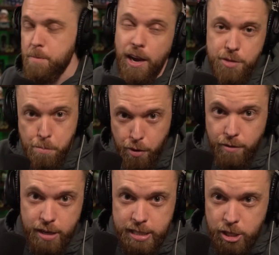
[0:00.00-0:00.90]
of the
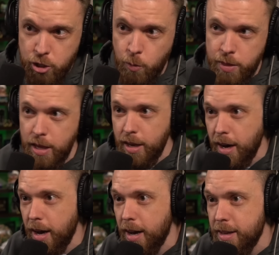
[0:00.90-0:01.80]
previous issue with
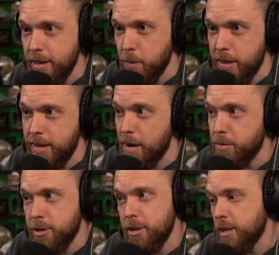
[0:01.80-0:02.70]
the
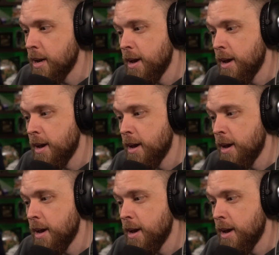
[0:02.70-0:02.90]
temperatures.